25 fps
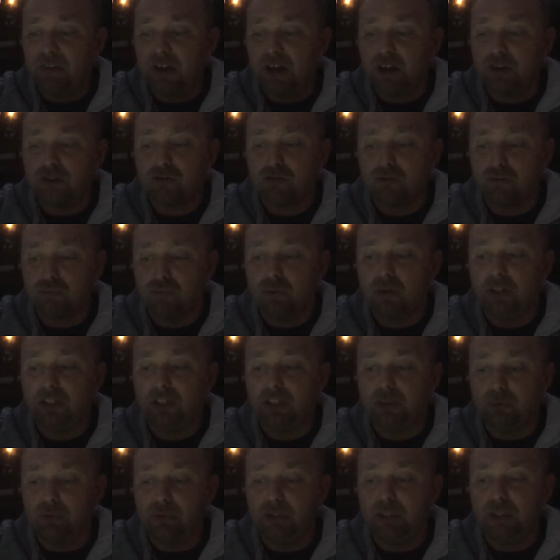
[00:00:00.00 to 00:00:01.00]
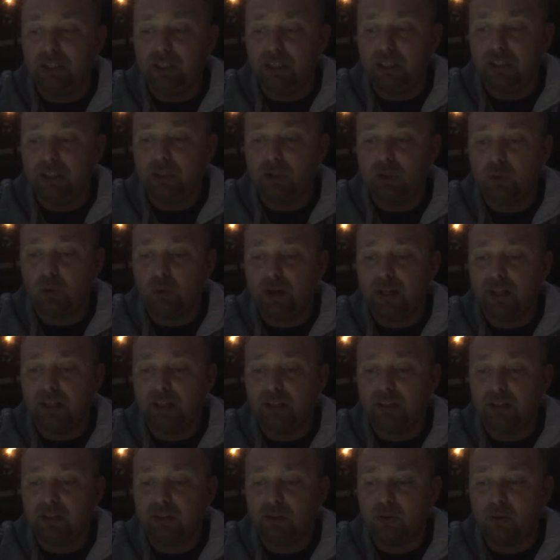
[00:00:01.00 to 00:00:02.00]
It's really, really, it's
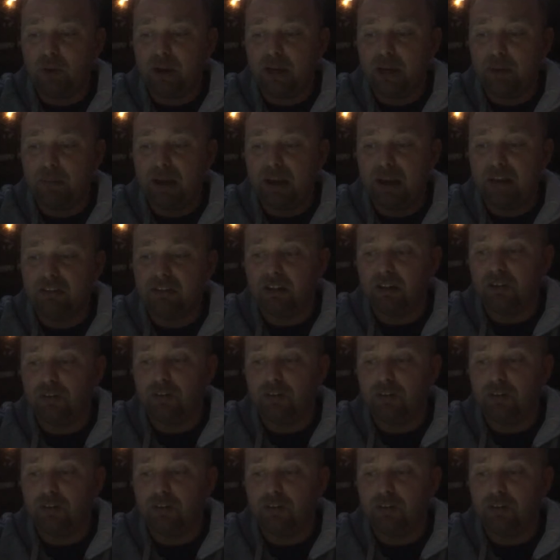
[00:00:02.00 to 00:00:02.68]
quite amazing.